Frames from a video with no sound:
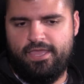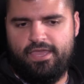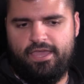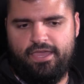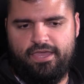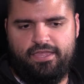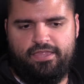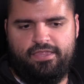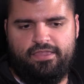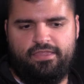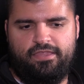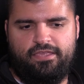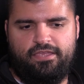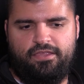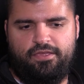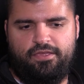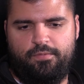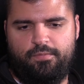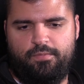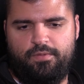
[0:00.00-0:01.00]
And,
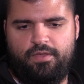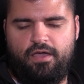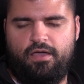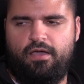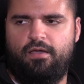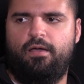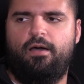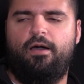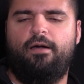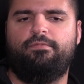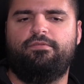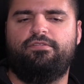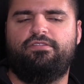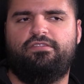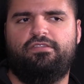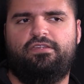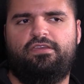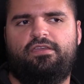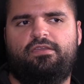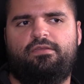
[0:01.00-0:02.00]

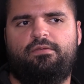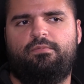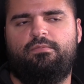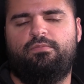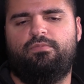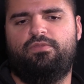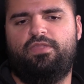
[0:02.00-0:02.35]
obviously